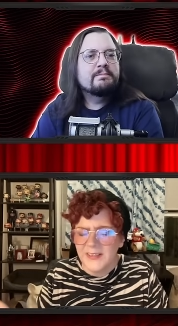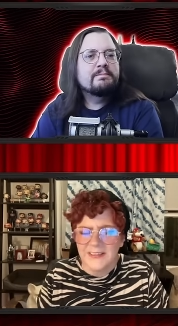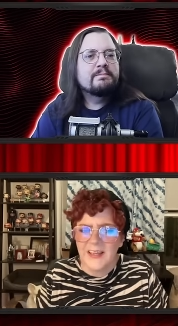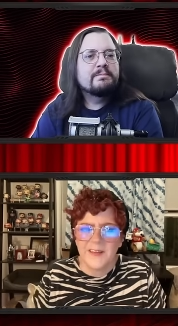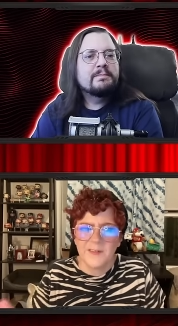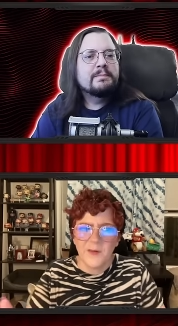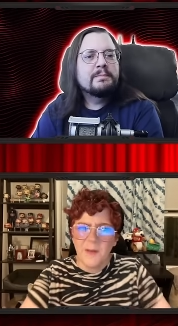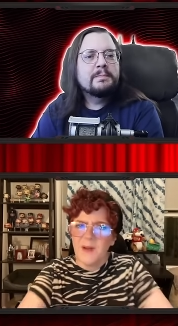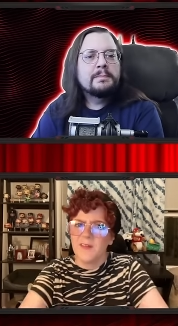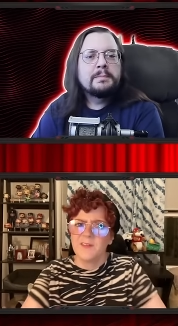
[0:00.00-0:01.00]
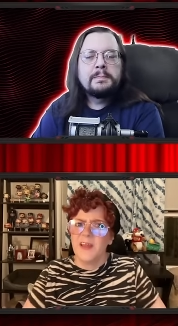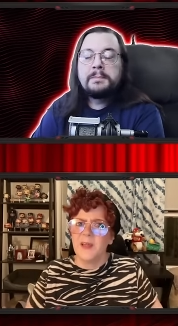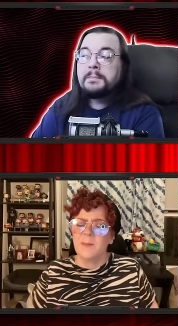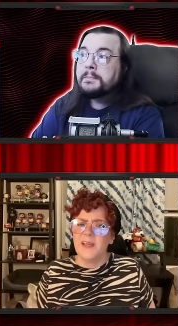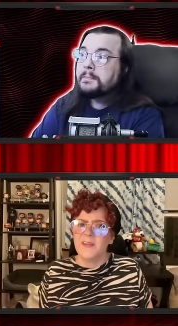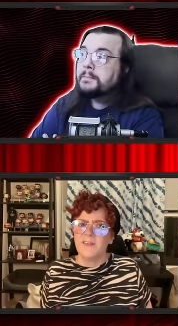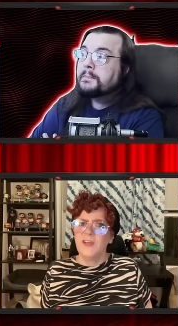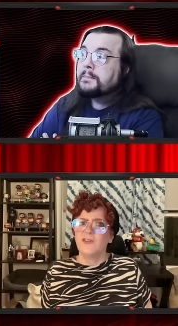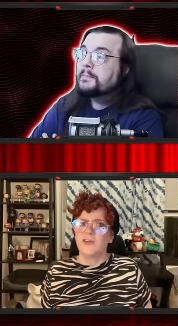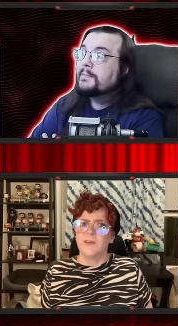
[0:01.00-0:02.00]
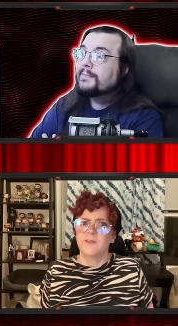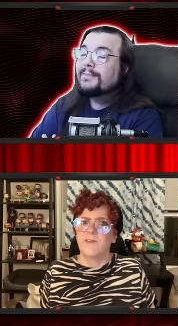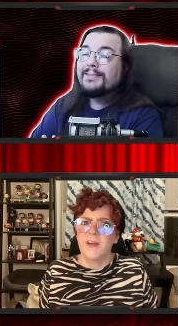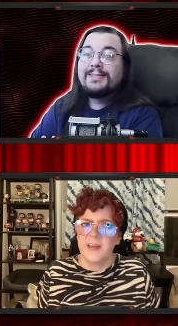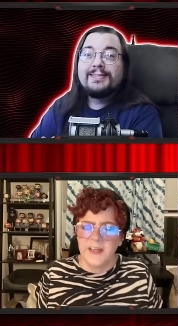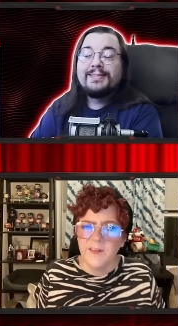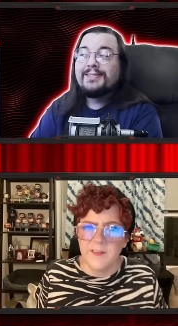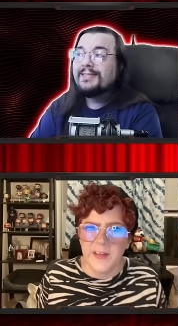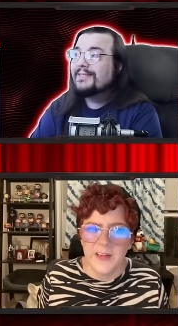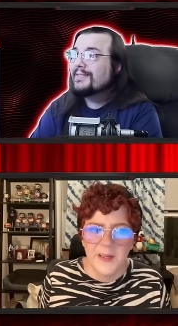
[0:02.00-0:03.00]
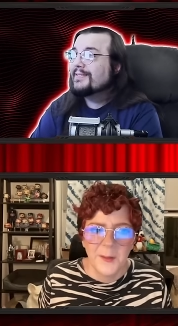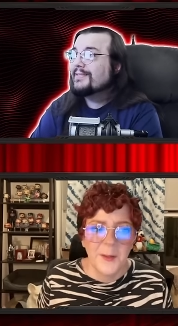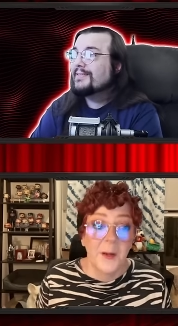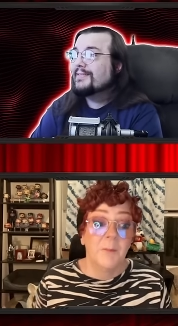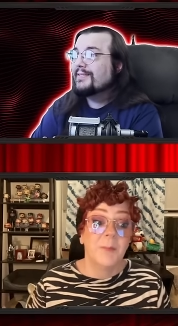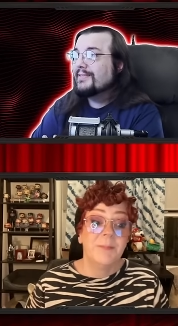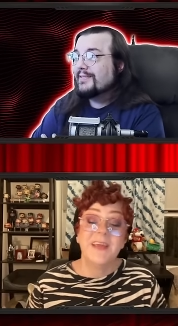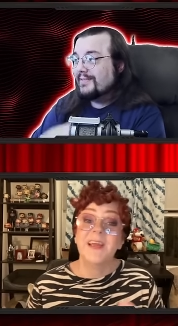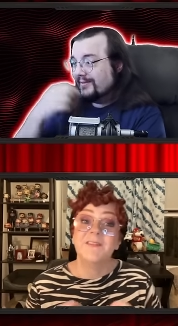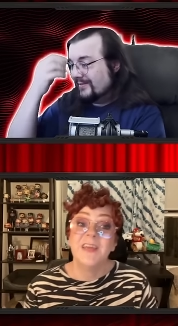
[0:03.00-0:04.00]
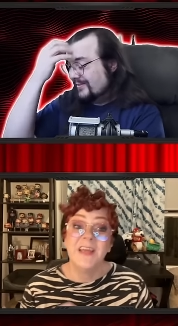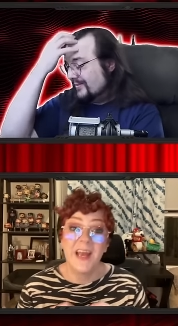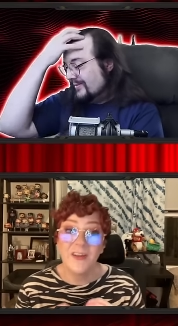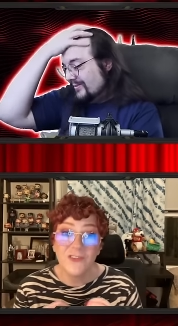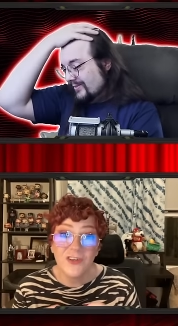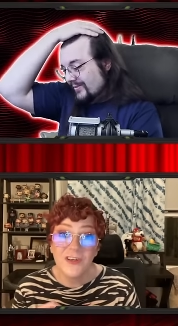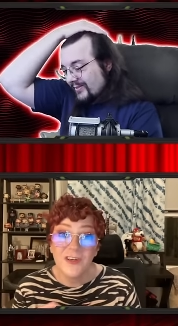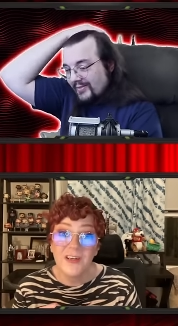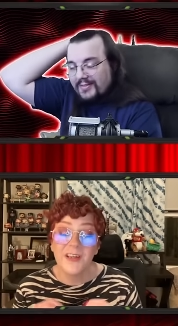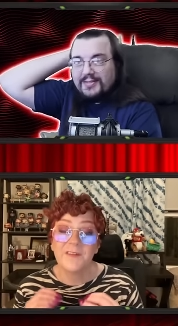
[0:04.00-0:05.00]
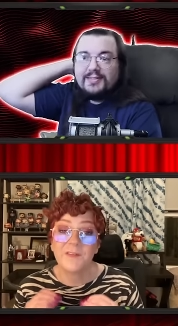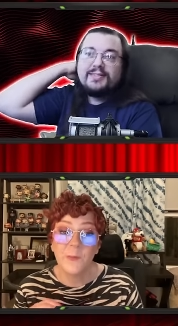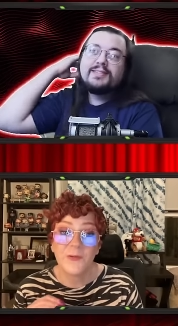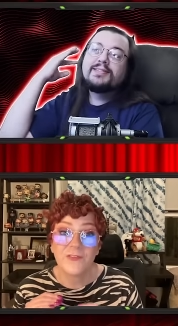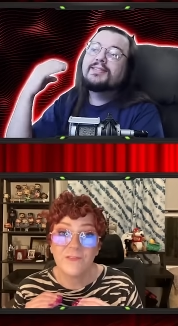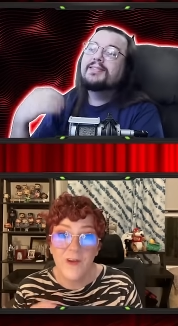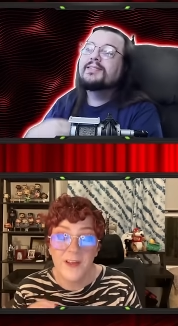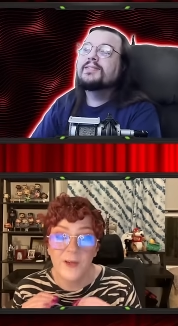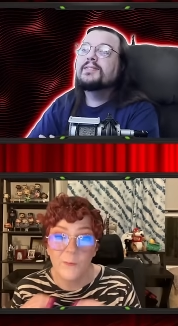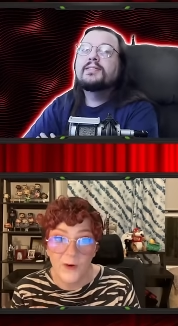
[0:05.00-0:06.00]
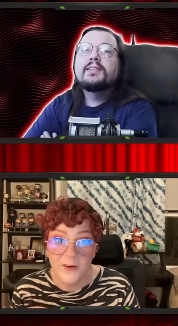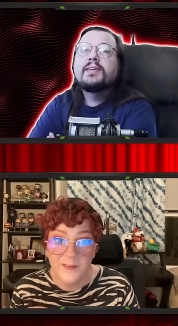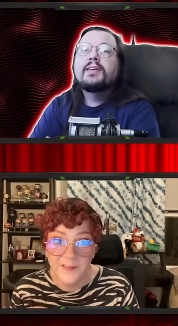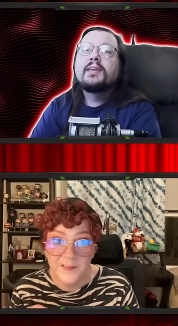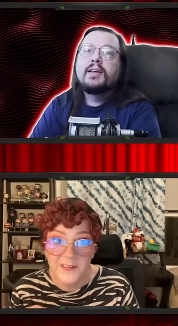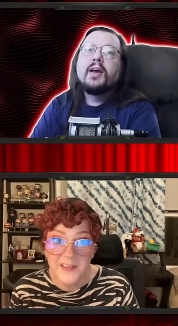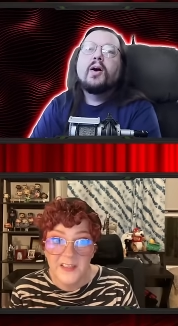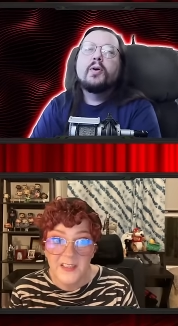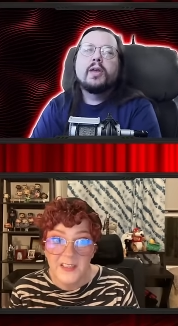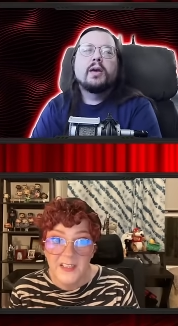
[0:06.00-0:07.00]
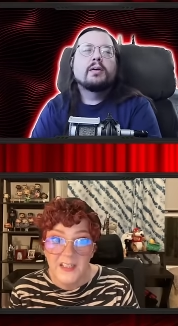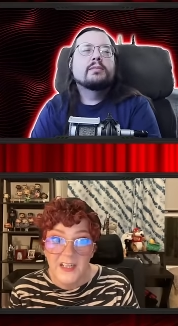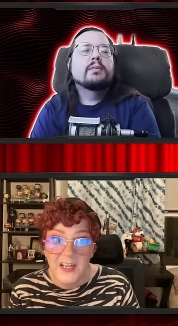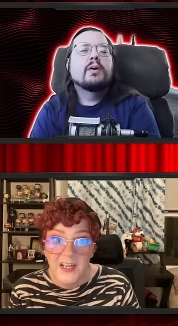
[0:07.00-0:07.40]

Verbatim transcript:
Speaker 1: but like, so I'm not saying being a teacher is fun and easy. Being a teenager is so much fucking worse.
Speaker 2: Oh yeah.